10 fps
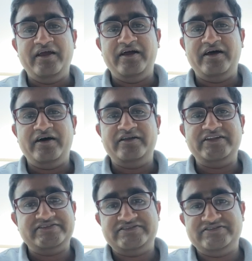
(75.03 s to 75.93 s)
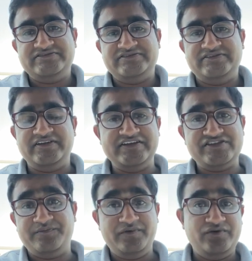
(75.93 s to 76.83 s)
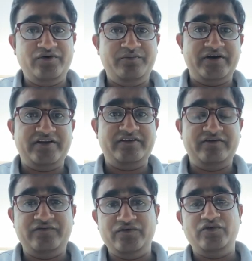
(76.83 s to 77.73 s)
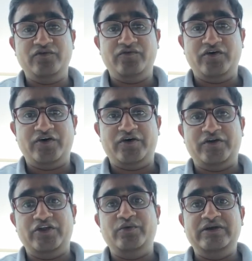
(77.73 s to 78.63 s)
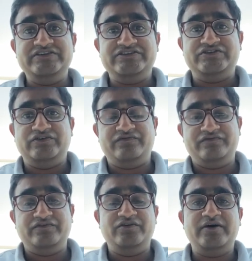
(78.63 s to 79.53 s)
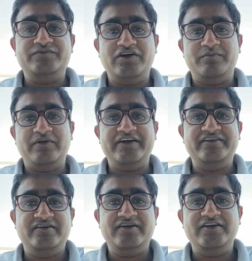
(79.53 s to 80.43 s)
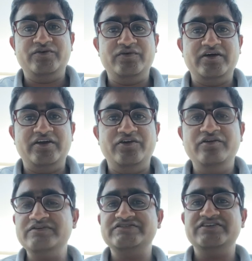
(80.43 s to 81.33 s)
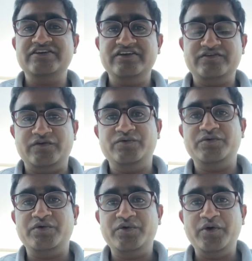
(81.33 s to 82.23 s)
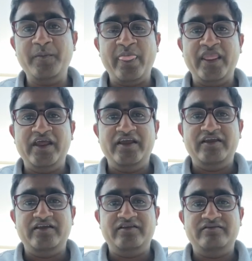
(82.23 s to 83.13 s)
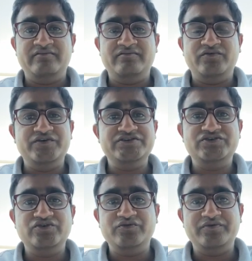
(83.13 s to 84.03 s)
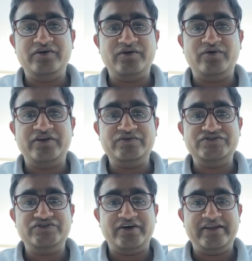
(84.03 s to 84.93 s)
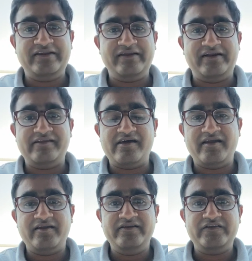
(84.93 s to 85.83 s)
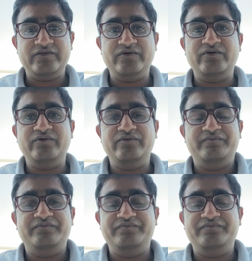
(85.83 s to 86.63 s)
That's in case of Europe, but if you go for US, so you have to apply directly to the university, so you don't know in which group you are going to join at the end. So